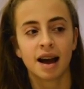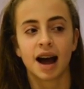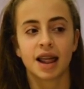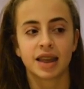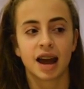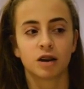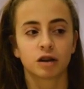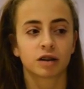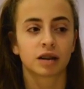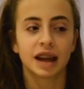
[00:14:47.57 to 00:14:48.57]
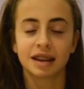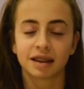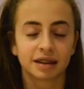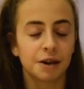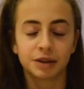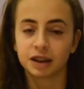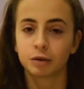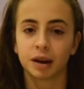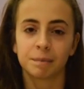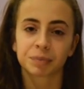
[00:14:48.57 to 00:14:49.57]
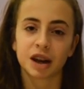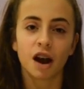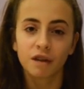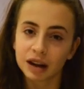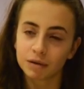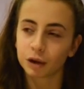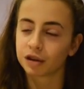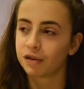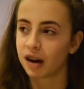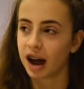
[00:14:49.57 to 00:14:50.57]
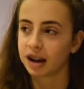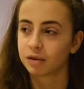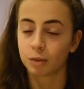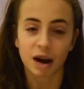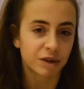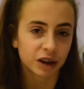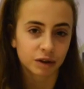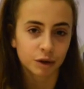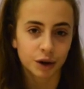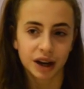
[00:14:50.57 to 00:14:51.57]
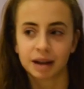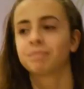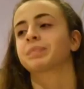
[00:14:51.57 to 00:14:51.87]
and then just ease ourselves into it, and hopefully have lots of fun if the weather doesn't ruin it.